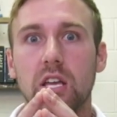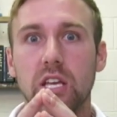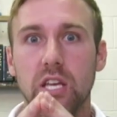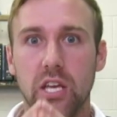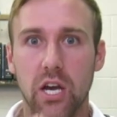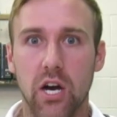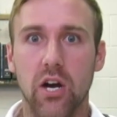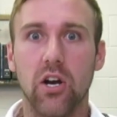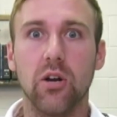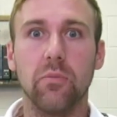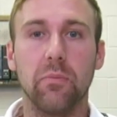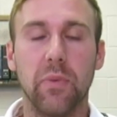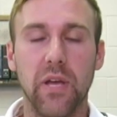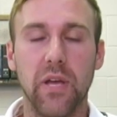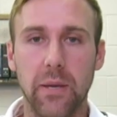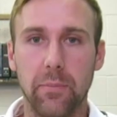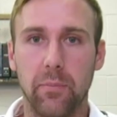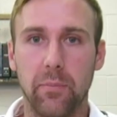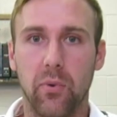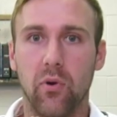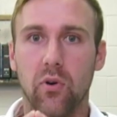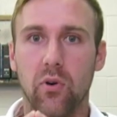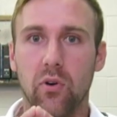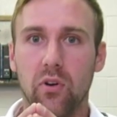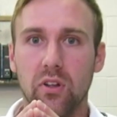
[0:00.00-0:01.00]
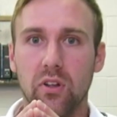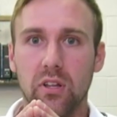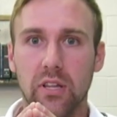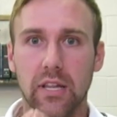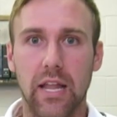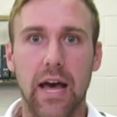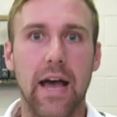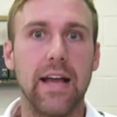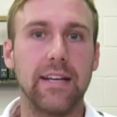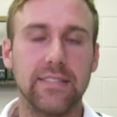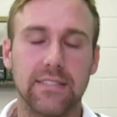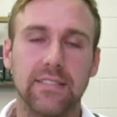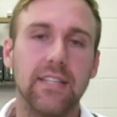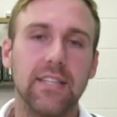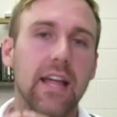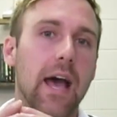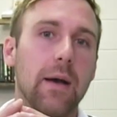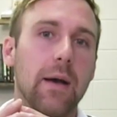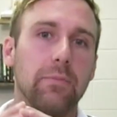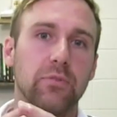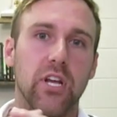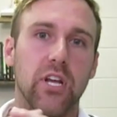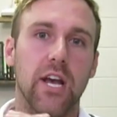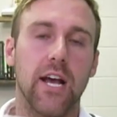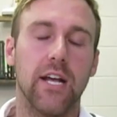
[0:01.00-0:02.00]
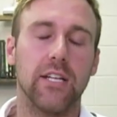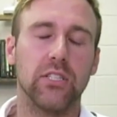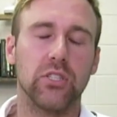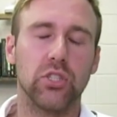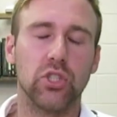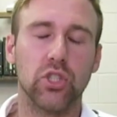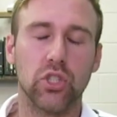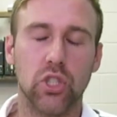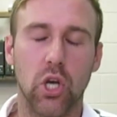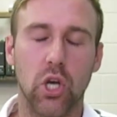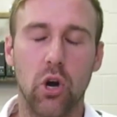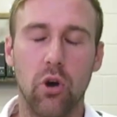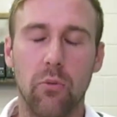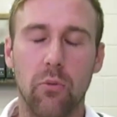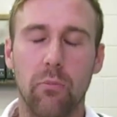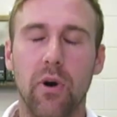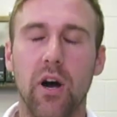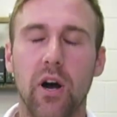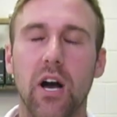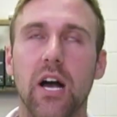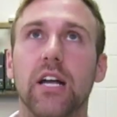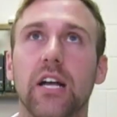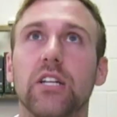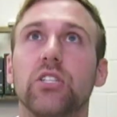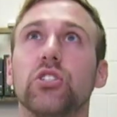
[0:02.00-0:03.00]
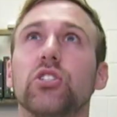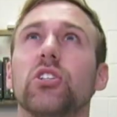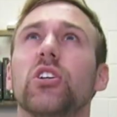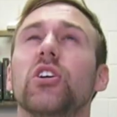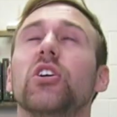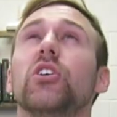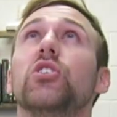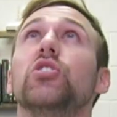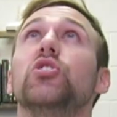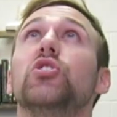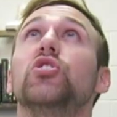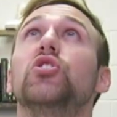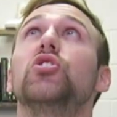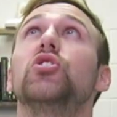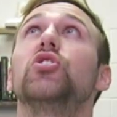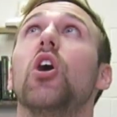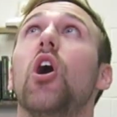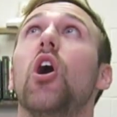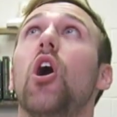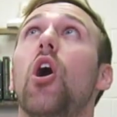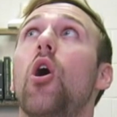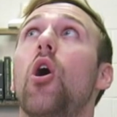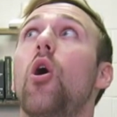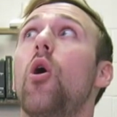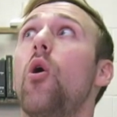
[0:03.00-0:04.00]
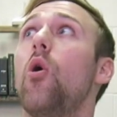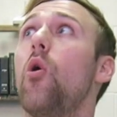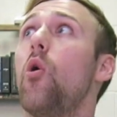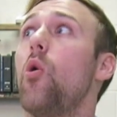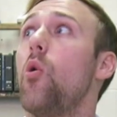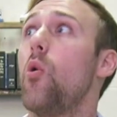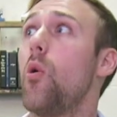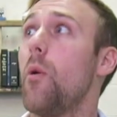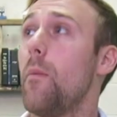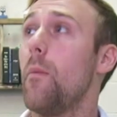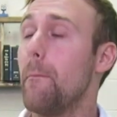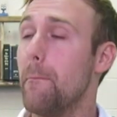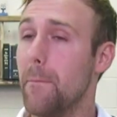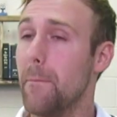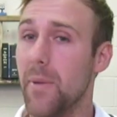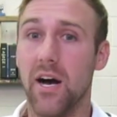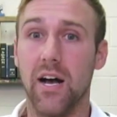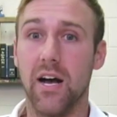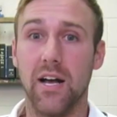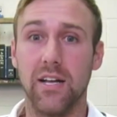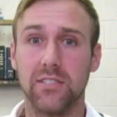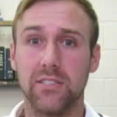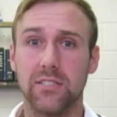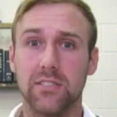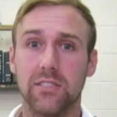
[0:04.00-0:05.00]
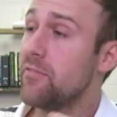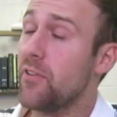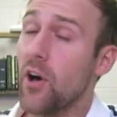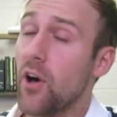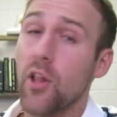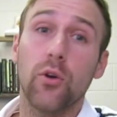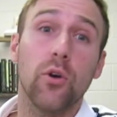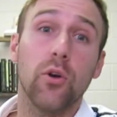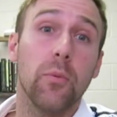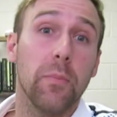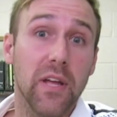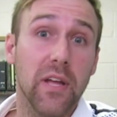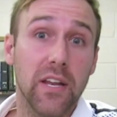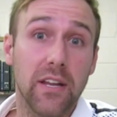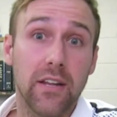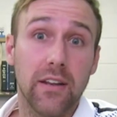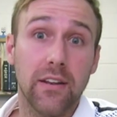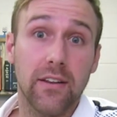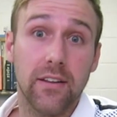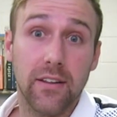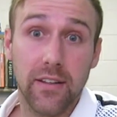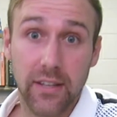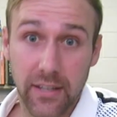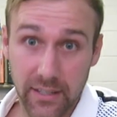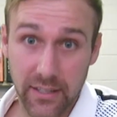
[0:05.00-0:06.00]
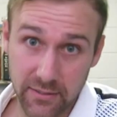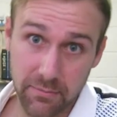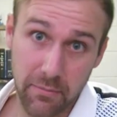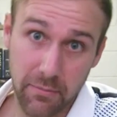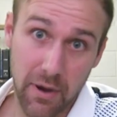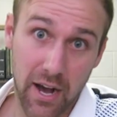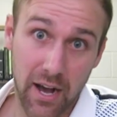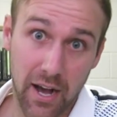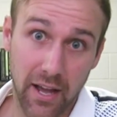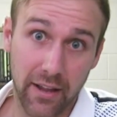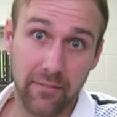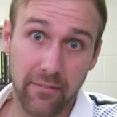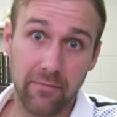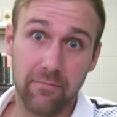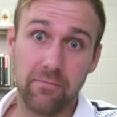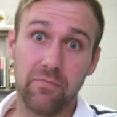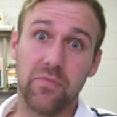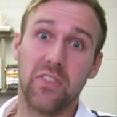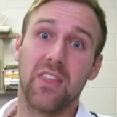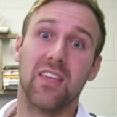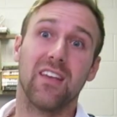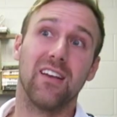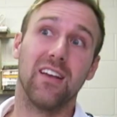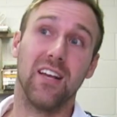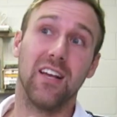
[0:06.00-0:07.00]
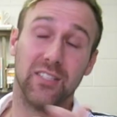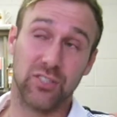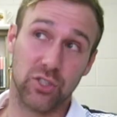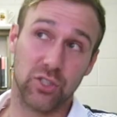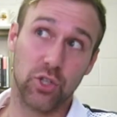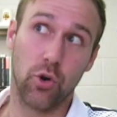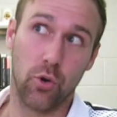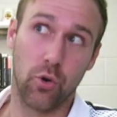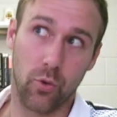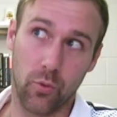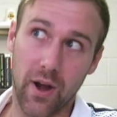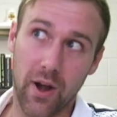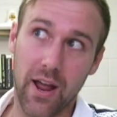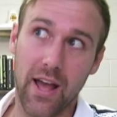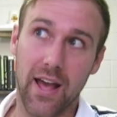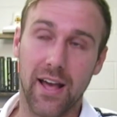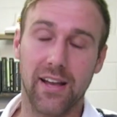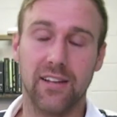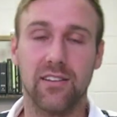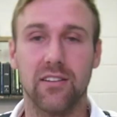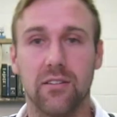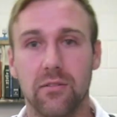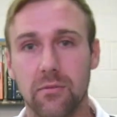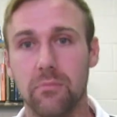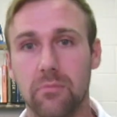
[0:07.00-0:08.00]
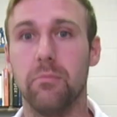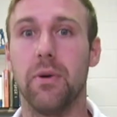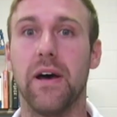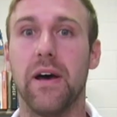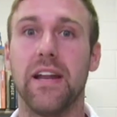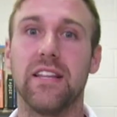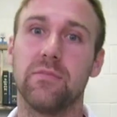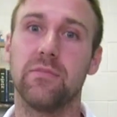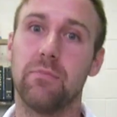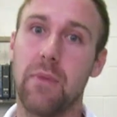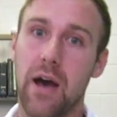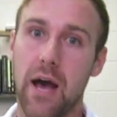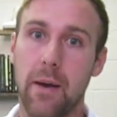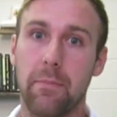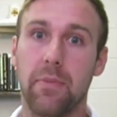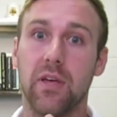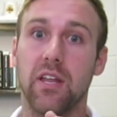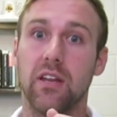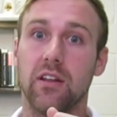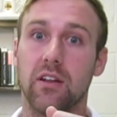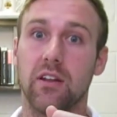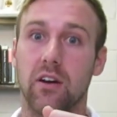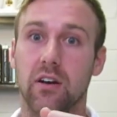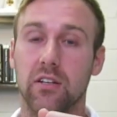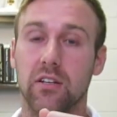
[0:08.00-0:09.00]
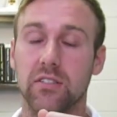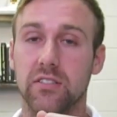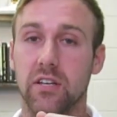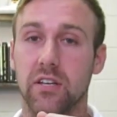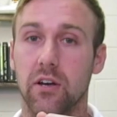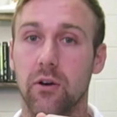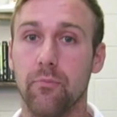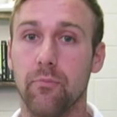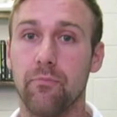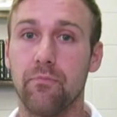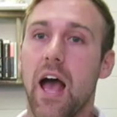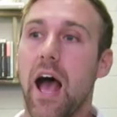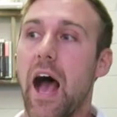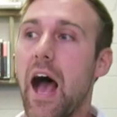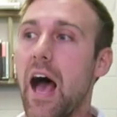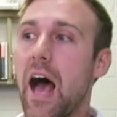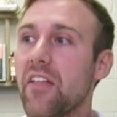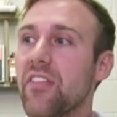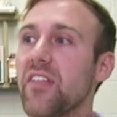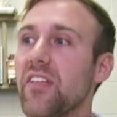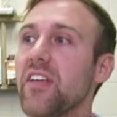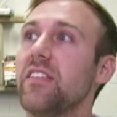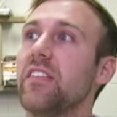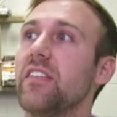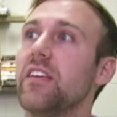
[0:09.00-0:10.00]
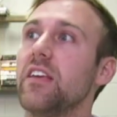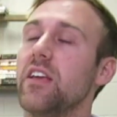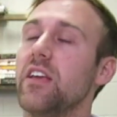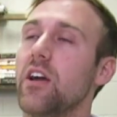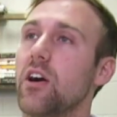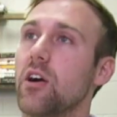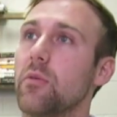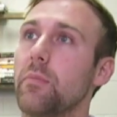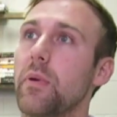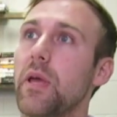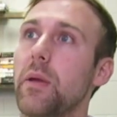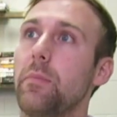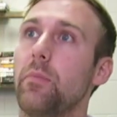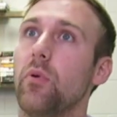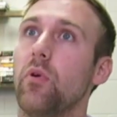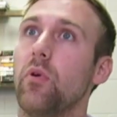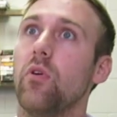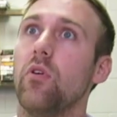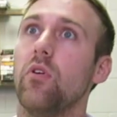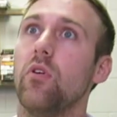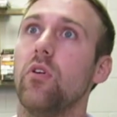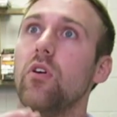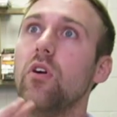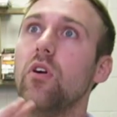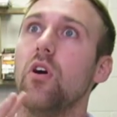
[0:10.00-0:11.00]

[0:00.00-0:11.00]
young people like Snapchat so much? So much. The following opinion is mine. It's correct, but it's my opinion also. I think that young people